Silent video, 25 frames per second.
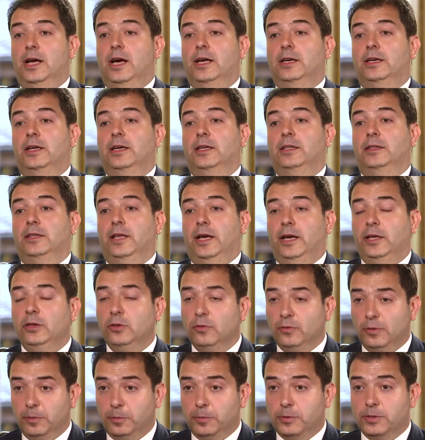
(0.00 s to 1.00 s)
and at the end
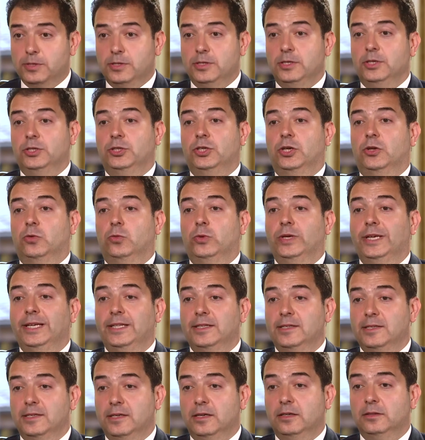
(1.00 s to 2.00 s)
of the procedure we
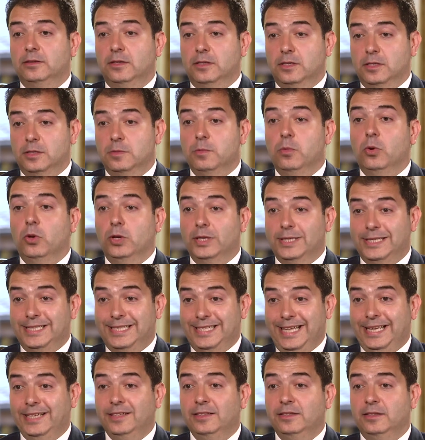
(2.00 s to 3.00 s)
insert a small
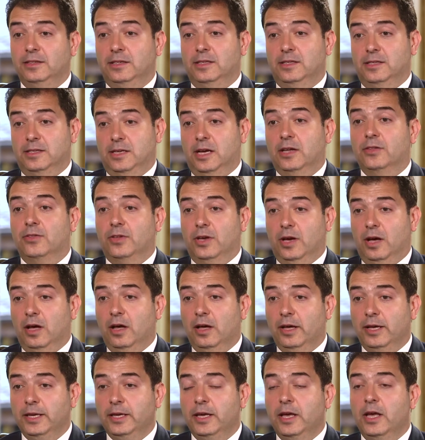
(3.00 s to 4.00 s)
stent inside the
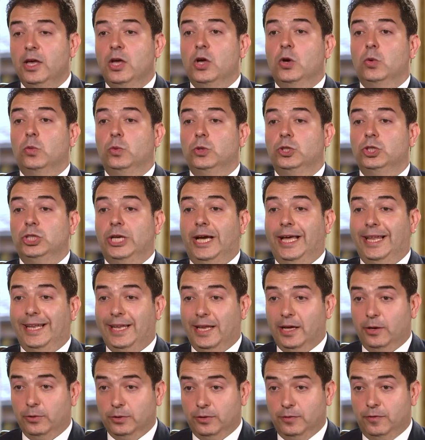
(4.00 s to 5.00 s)
eye which
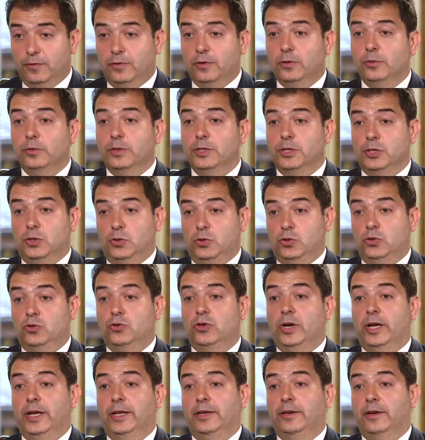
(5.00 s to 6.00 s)
allow the fluids to
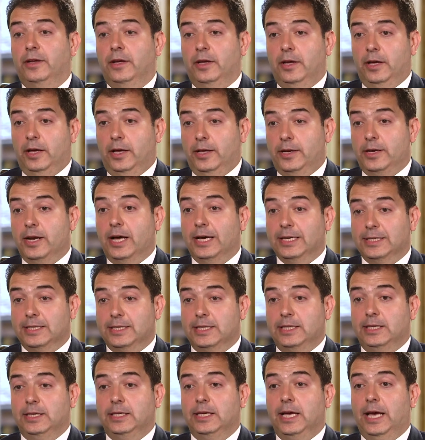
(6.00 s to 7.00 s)
drain
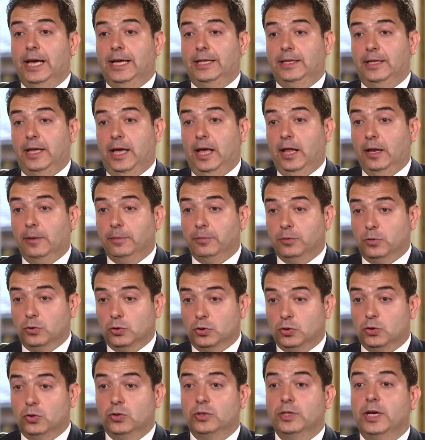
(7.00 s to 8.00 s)
nicely and help to
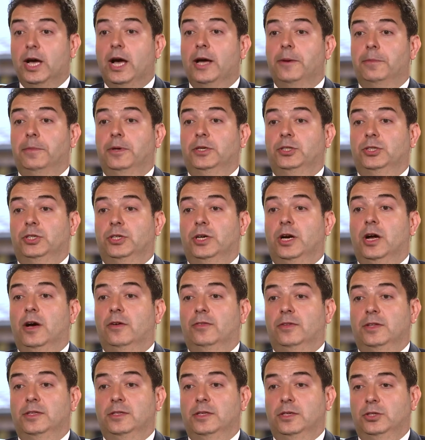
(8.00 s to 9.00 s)
control the eye pressure
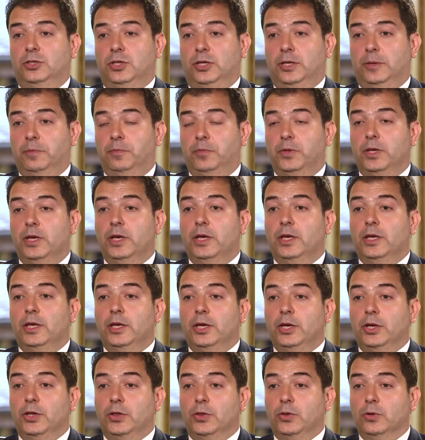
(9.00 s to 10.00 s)
of the surgery.
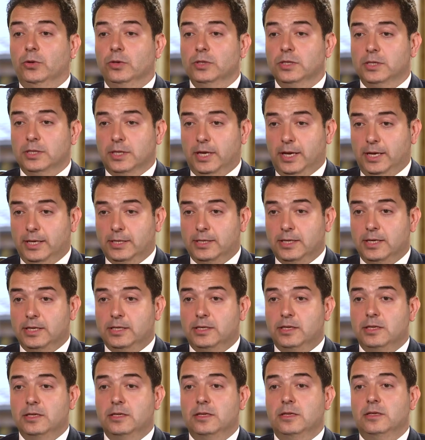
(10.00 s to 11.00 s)
In those
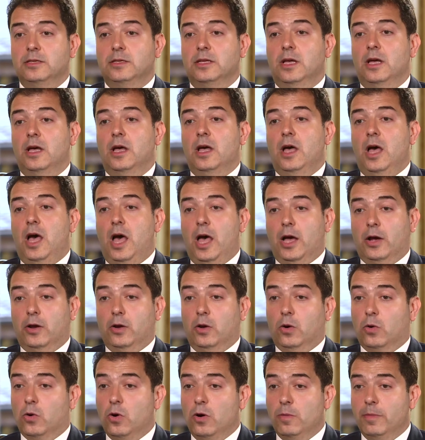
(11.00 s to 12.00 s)
cases, this is a, a
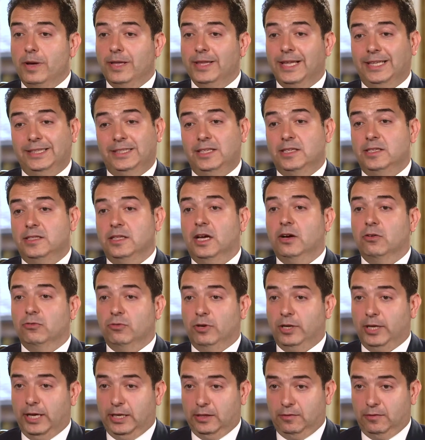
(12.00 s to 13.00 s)
glaucoma that is not really